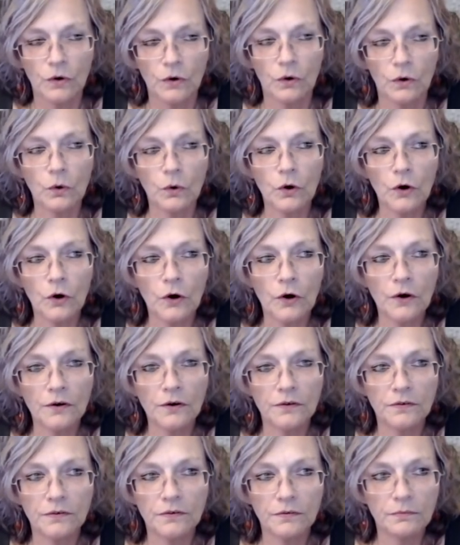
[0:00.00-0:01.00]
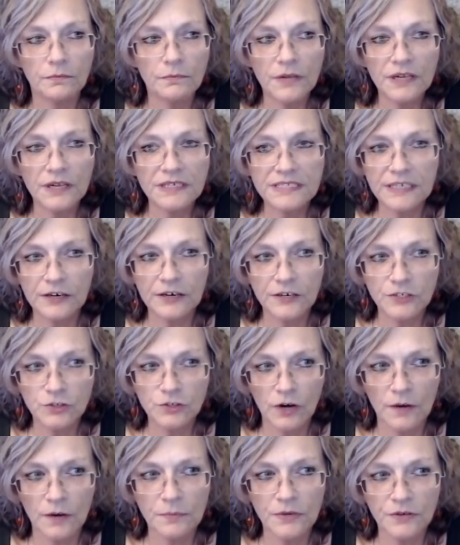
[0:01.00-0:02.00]
or military
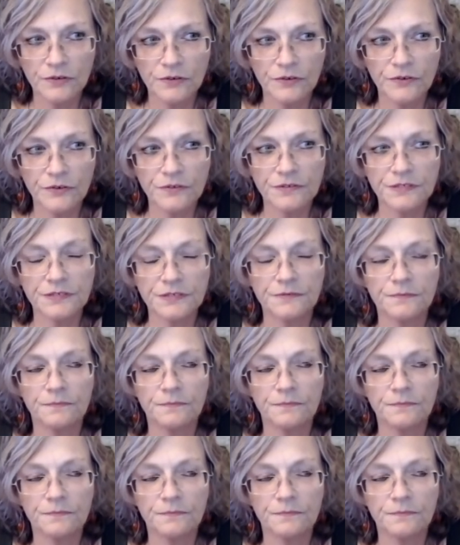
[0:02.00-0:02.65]
tribunals.